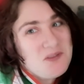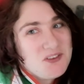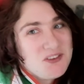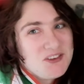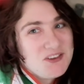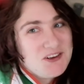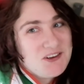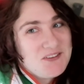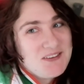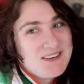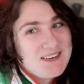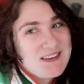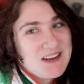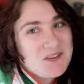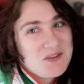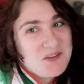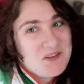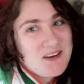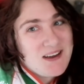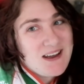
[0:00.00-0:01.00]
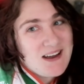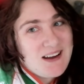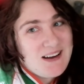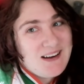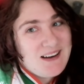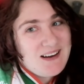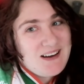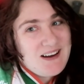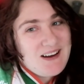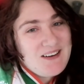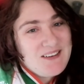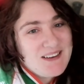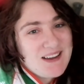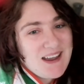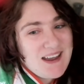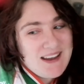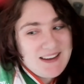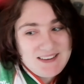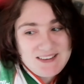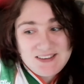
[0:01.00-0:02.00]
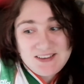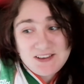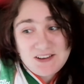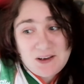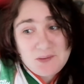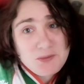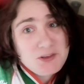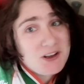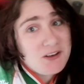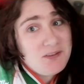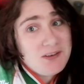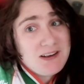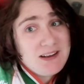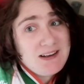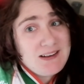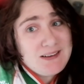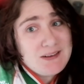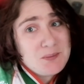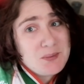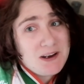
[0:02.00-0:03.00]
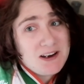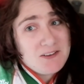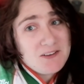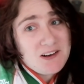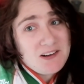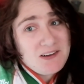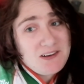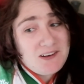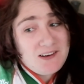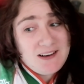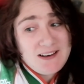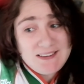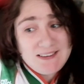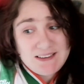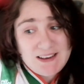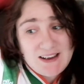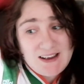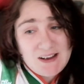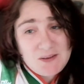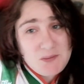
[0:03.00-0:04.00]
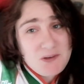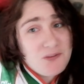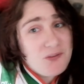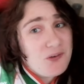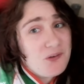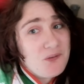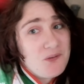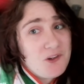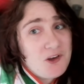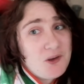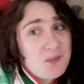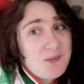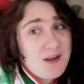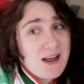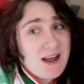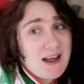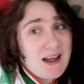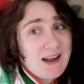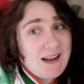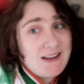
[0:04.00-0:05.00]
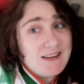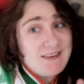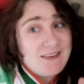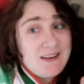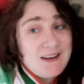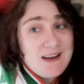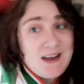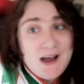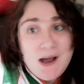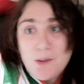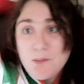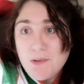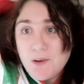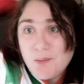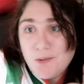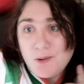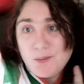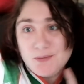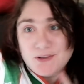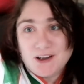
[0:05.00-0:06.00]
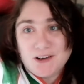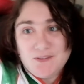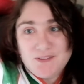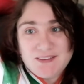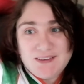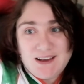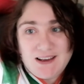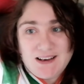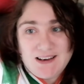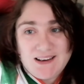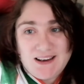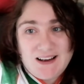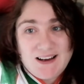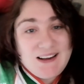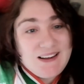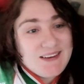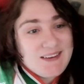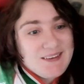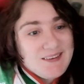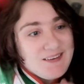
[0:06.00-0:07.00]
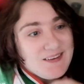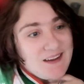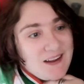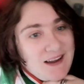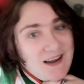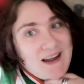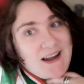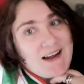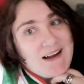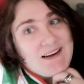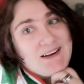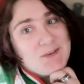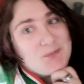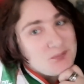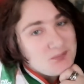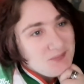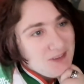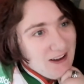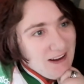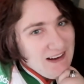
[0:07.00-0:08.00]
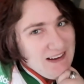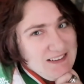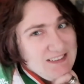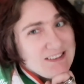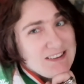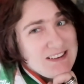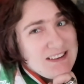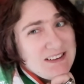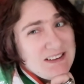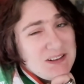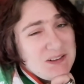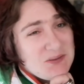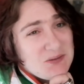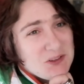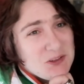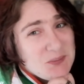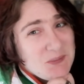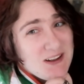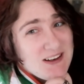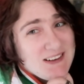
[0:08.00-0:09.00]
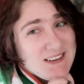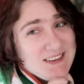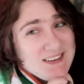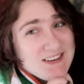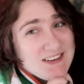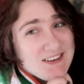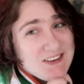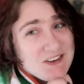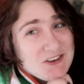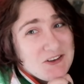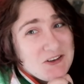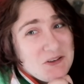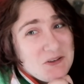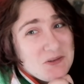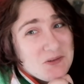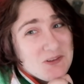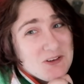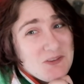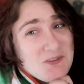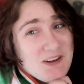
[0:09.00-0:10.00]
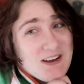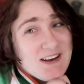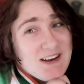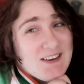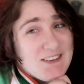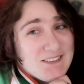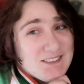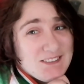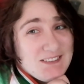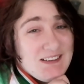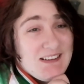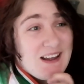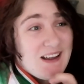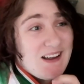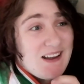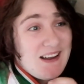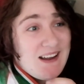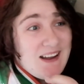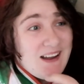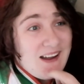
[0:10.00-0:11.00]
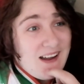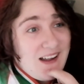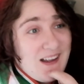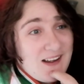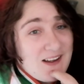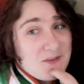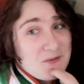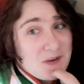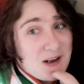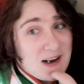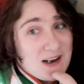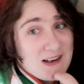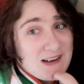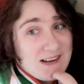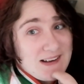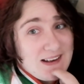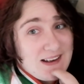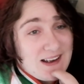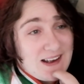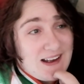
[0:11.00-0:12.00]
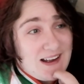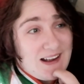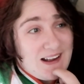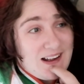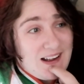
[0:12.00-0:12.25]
chance to stop it, it's everywhere. Okay, so I'm sorry if you can hear some background noise. I'm in the front room and my mum's got the telly on. I actually was meaning to do a video while